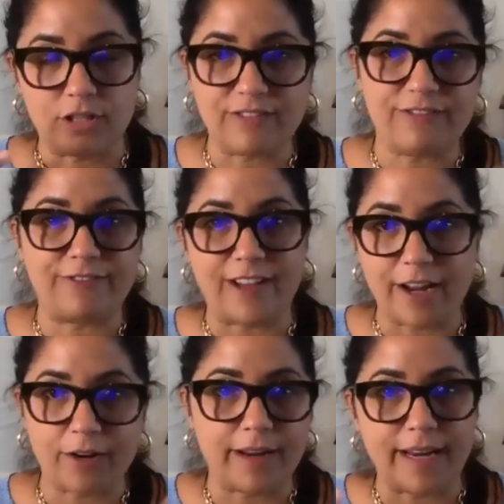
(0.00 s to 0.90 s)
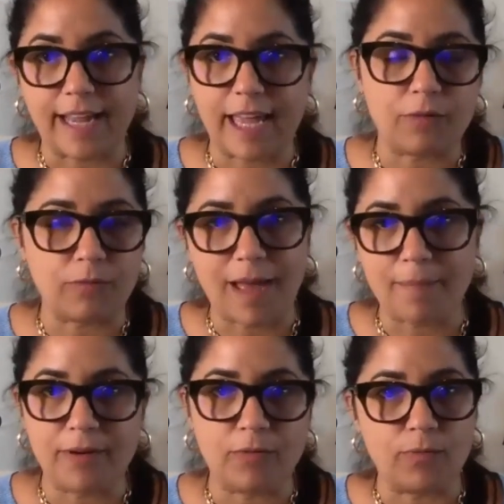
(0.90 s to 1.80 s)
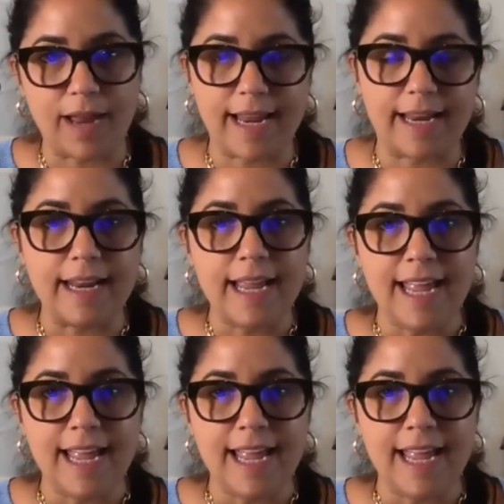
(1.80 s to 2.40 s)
just firing at a rapid rate.